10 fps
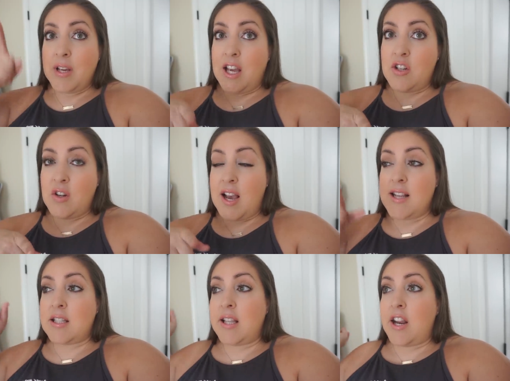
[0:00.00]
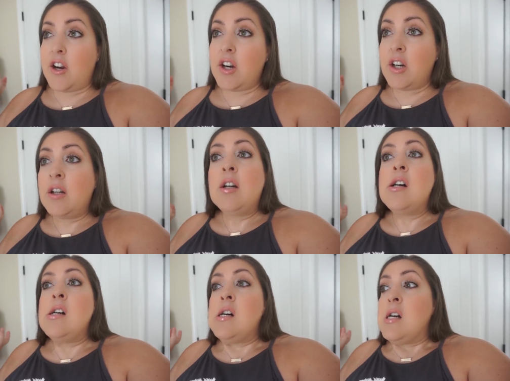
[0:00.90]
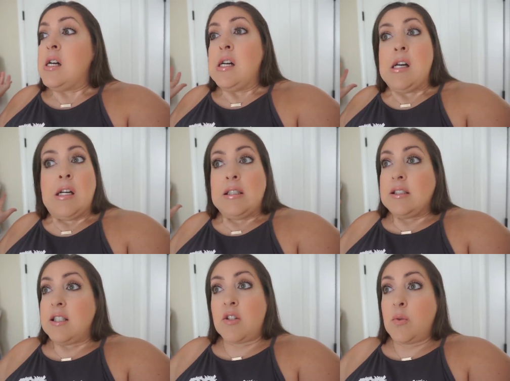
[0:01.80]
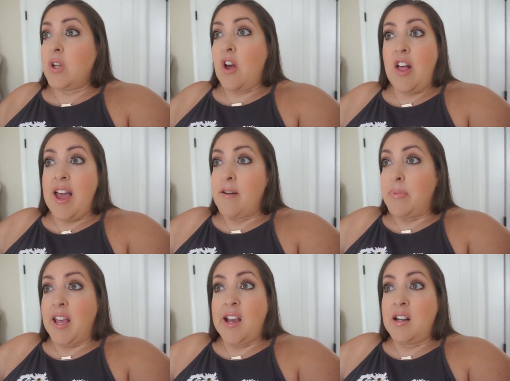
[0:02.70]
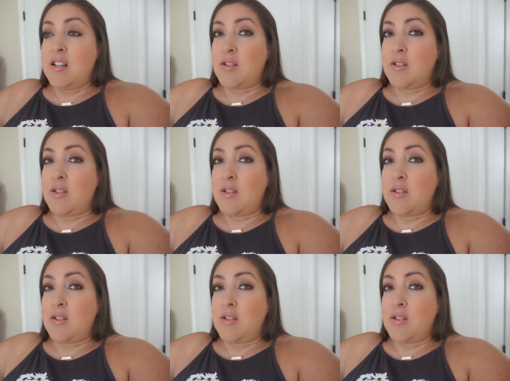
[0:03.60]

I will catch you guys later. This is really all I have planned.